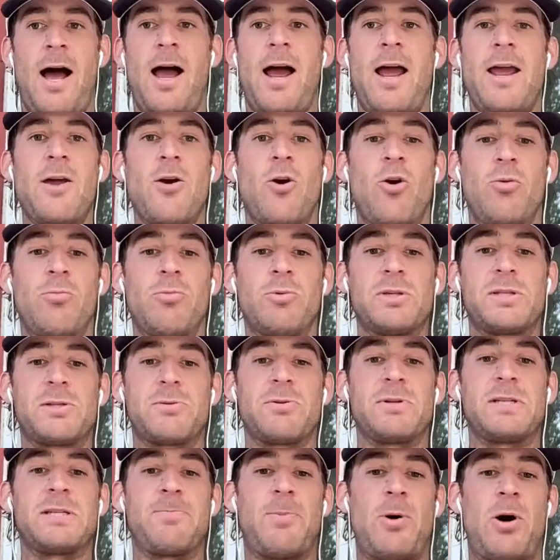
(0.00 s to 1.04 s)
I
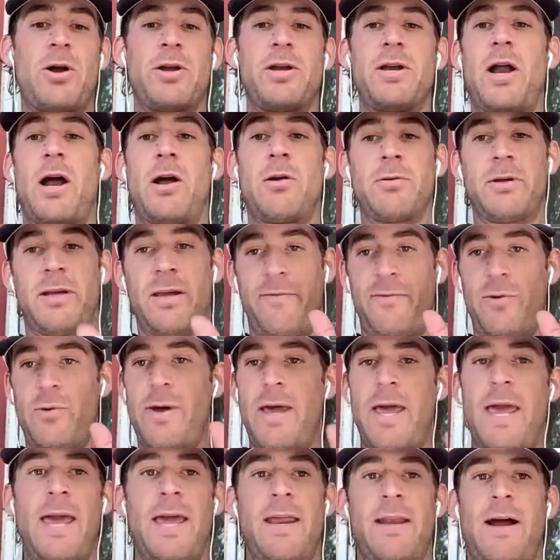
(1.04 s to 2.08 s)
almost responded. I'll give you
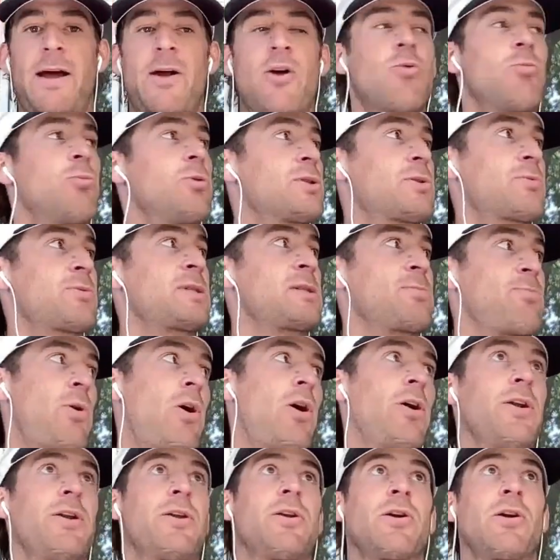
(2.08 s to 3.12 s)
a hint. I almost
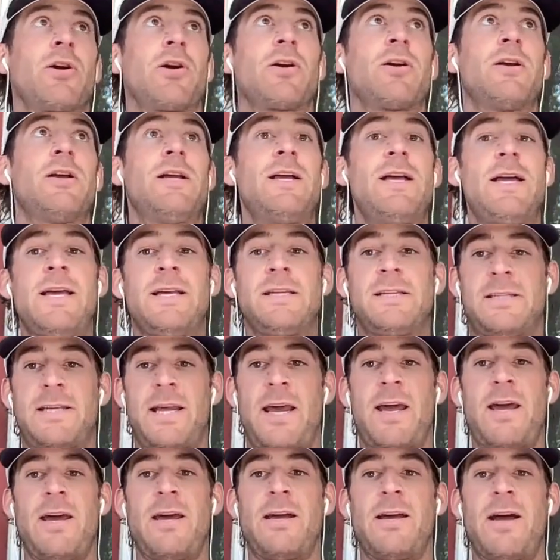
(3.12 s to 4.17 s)
responded her
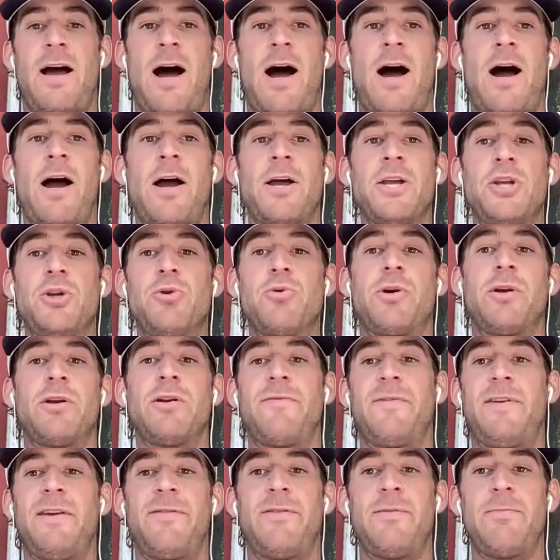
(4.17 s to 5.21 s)
saying, you could
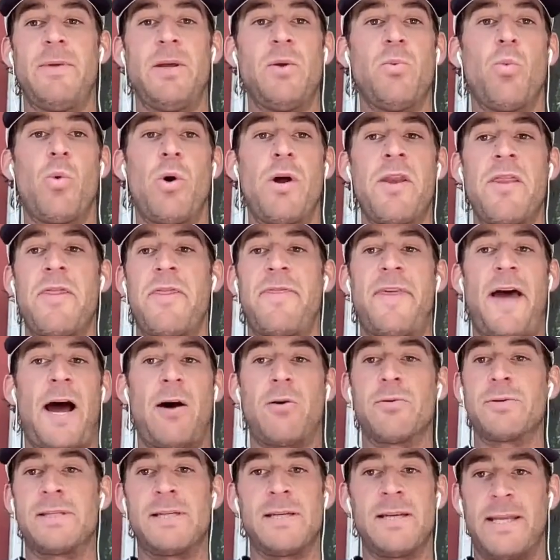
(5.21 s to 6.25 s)
have given me
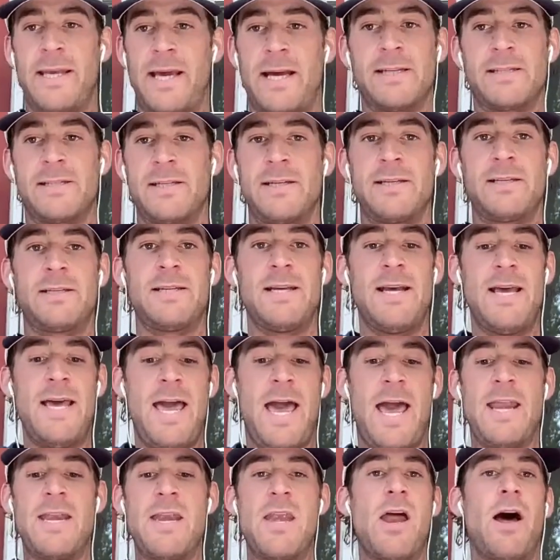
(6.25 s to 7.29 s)
1,000 guesses
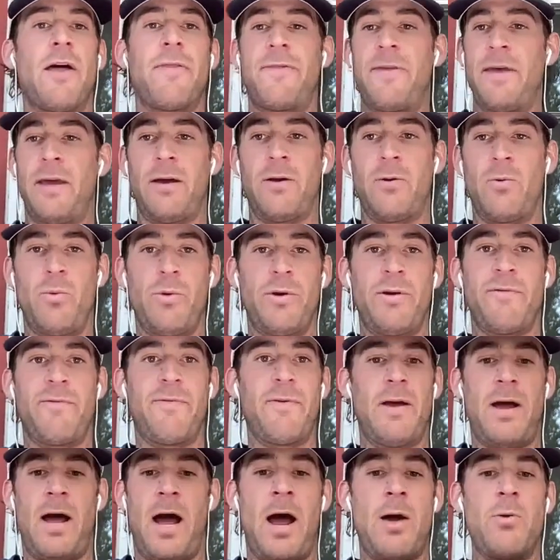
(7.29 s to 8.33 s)
and
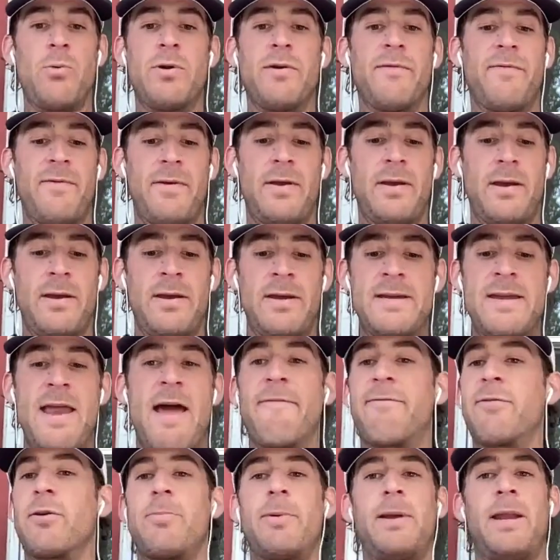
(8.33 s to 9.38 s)
I would have
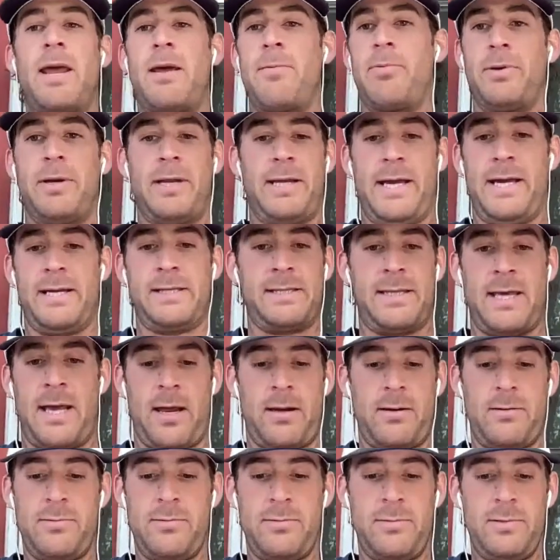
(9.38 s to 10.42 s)
never been able to guess that.